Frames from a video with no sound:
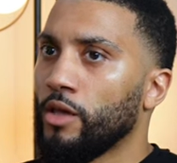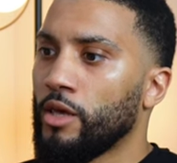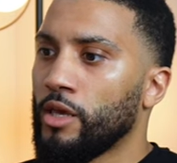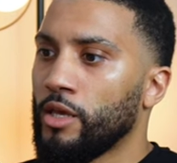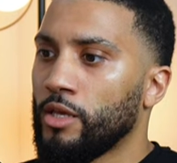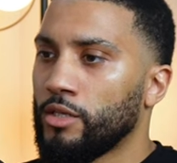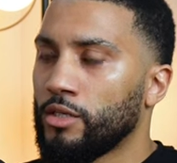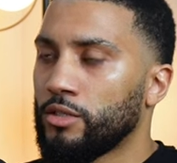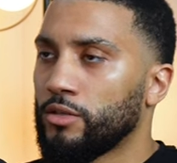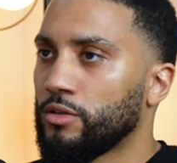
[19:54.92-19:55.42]

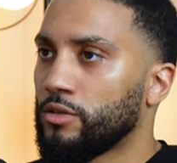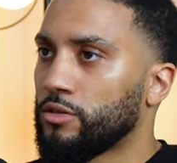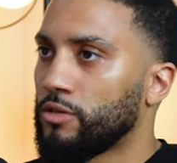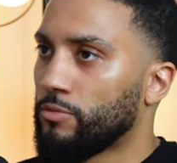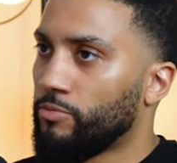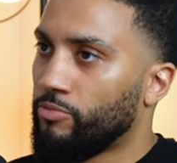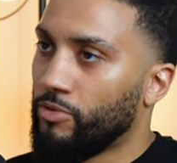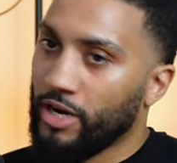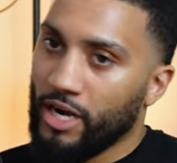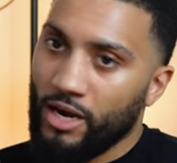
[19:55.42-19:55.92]
is,
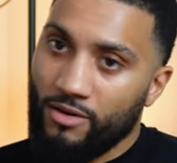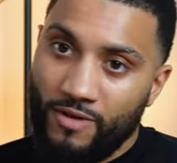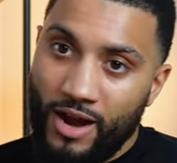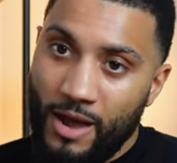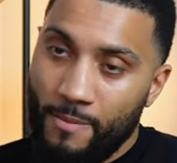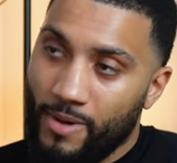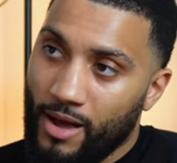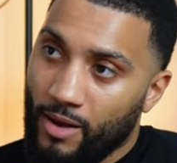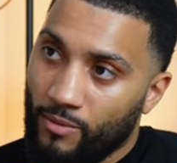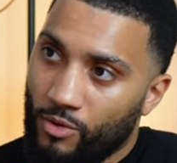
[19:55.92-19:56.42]
so bringing it
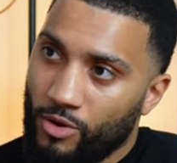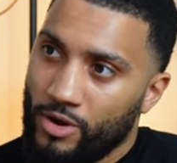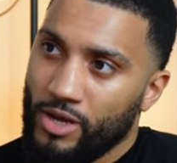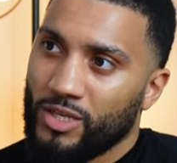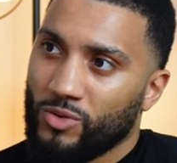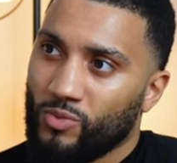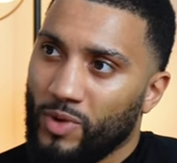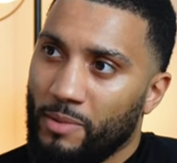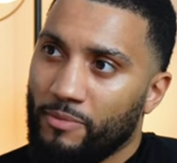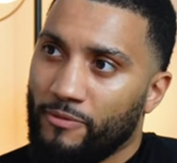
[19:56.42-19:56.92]
right back, what
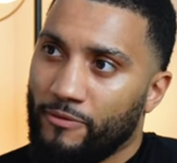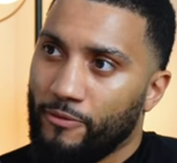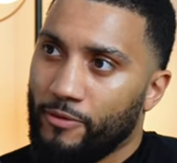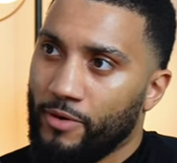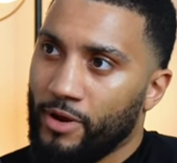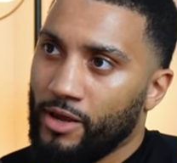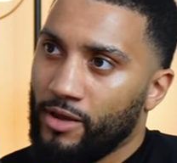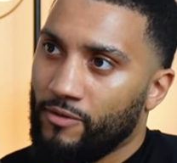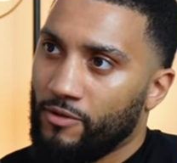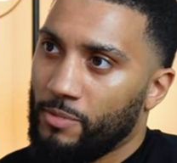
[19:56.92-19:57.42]
is Web
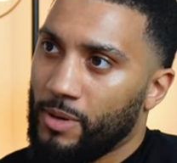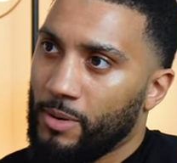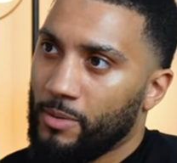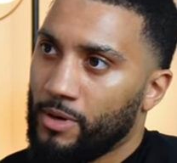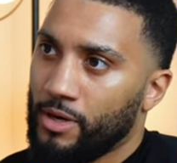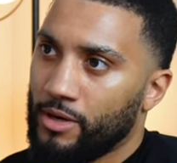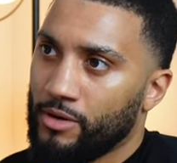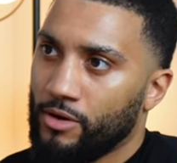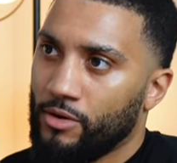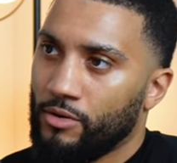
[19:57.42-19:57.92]
3 for people
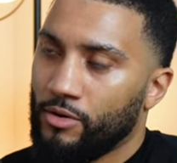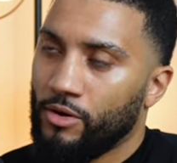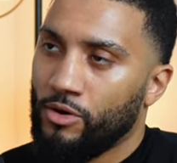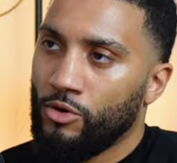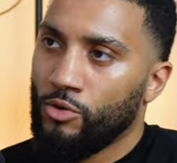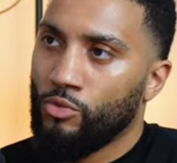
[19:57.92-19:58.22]
that don't know?